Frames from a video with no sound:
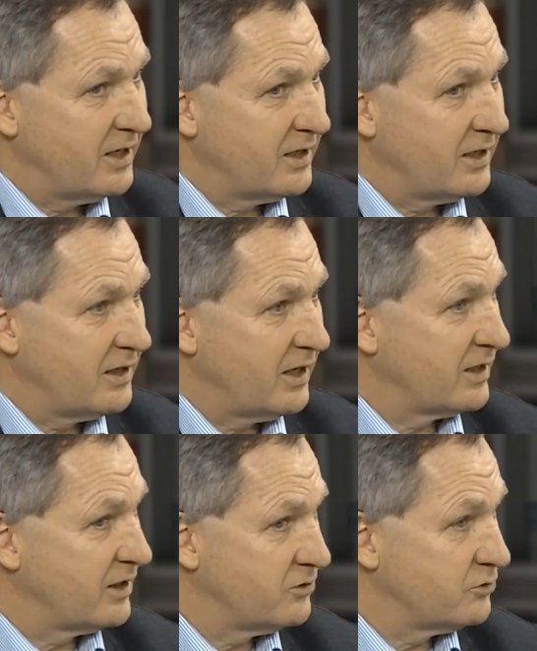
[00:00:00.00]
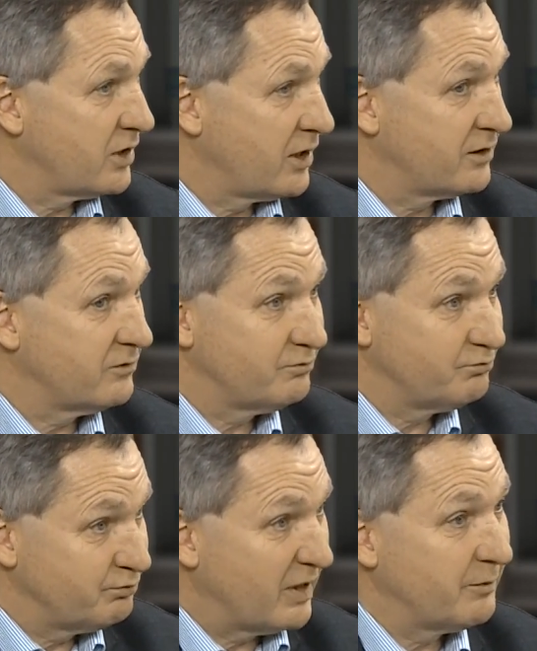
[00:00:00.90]
And there was a lot of
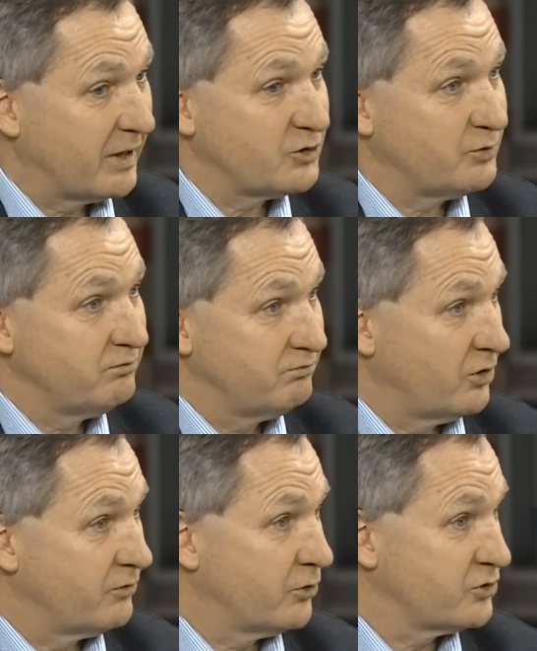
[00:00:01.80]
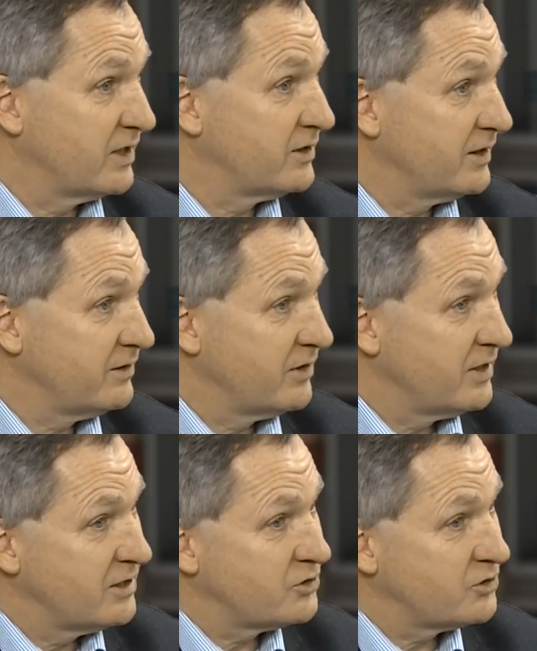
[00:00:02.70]
middle management, unfortunately, had to leave.